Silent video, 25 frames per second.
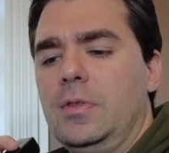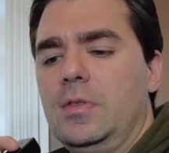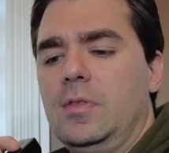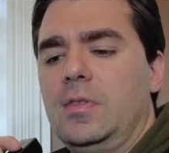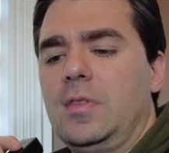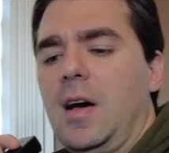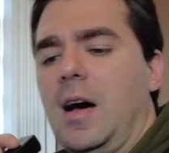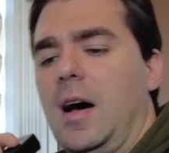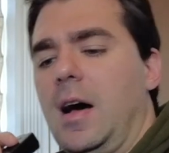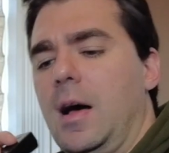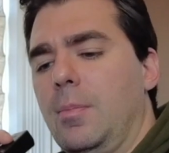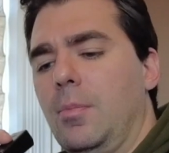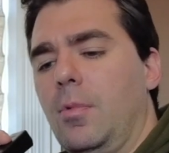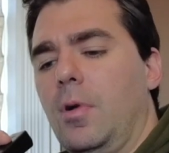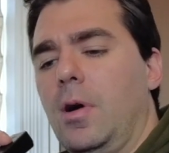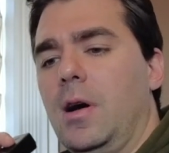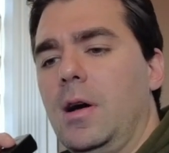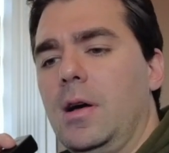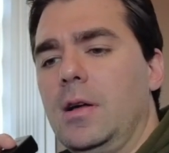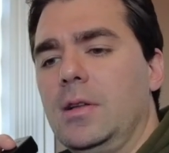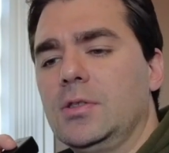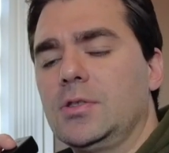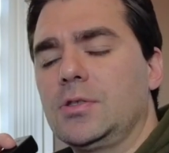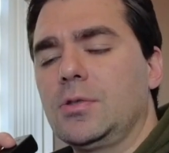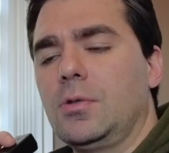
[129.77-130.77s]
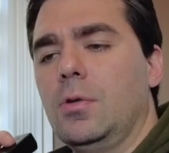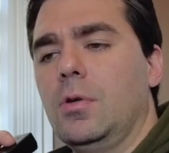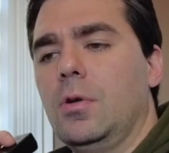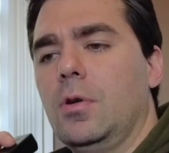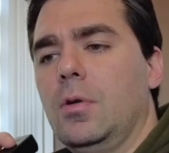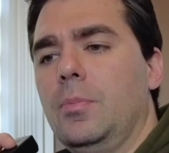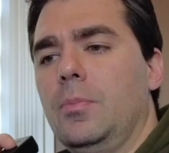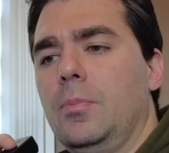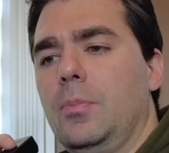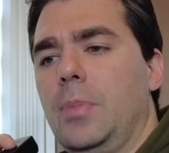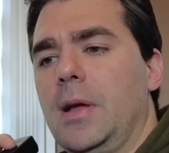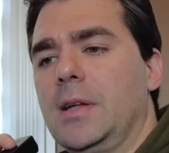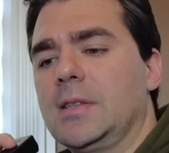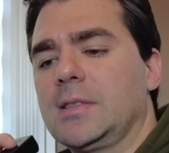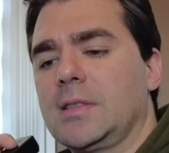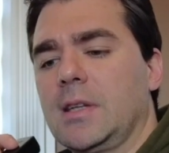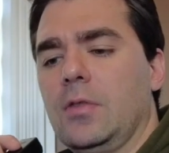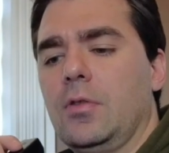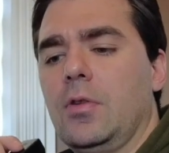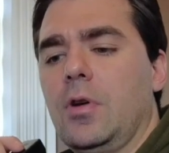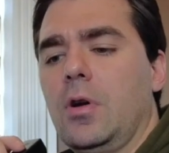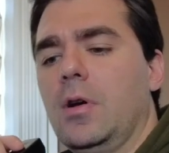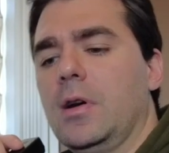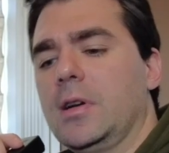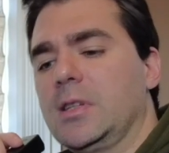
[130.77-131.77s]
timelines or based on
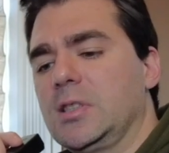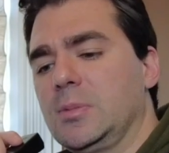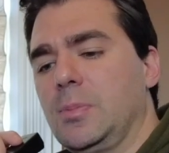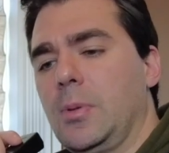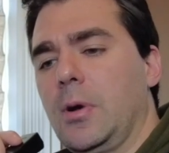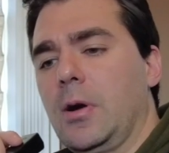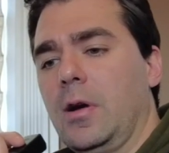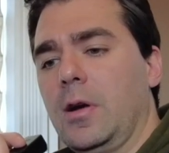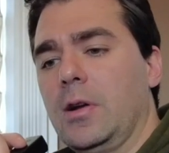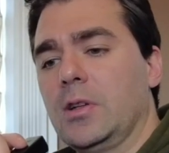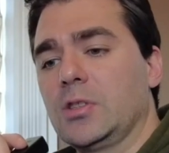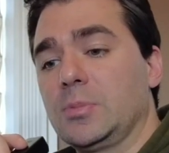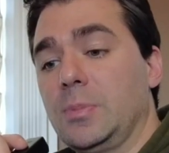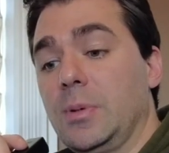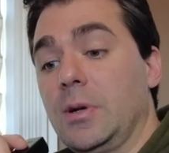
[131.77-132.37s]
their experience